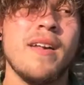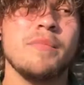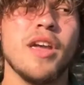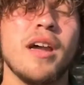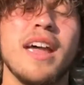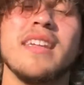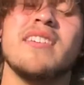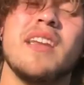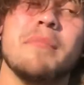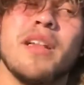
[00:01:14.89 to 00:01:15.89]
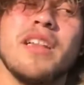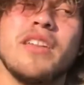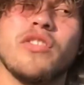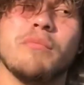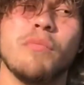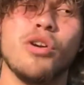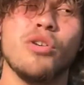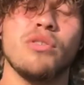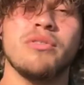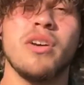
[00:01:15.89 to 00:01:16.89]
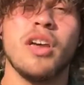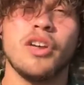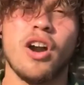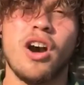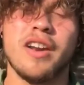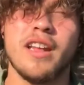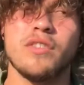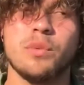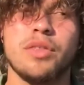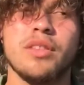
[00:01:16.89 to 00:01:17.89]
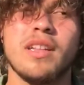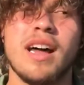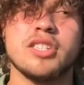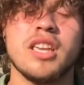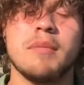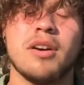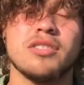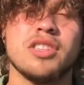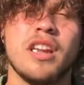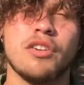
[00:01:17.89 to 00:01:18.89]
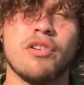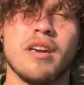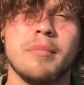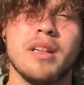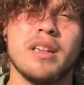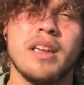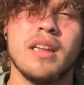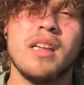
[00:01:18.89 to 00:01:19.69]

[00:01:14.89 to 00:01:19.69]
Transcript: It is the ability to move your audience with logic, emotion, and credibility.